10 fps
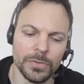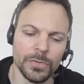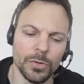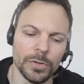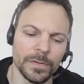
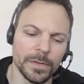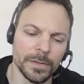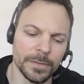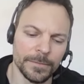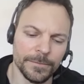So all
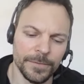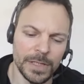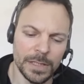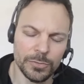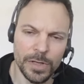the
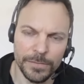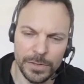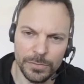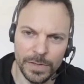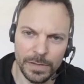fiat
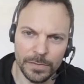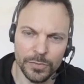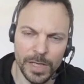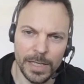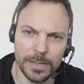revenue that is
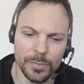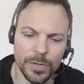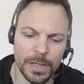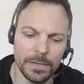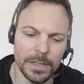created
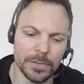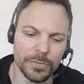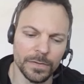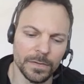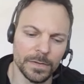within the
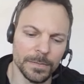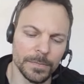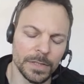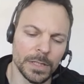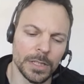
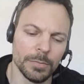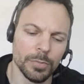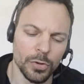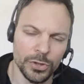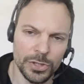ecosystem, a
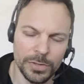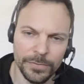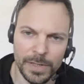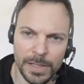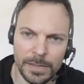portion
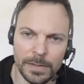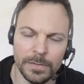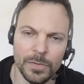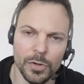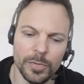of that
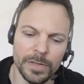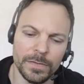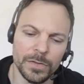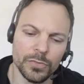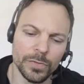is
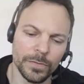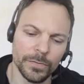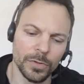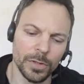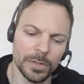always used
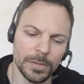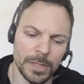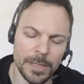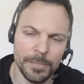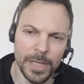for
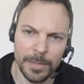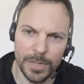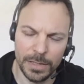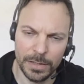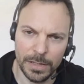buying
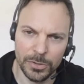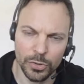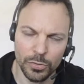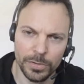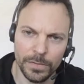back uh,
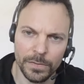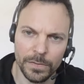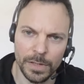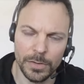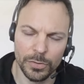
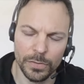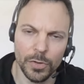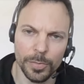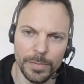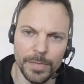tokens uh, on the
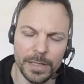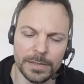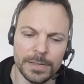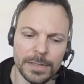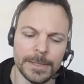open
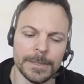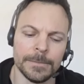market.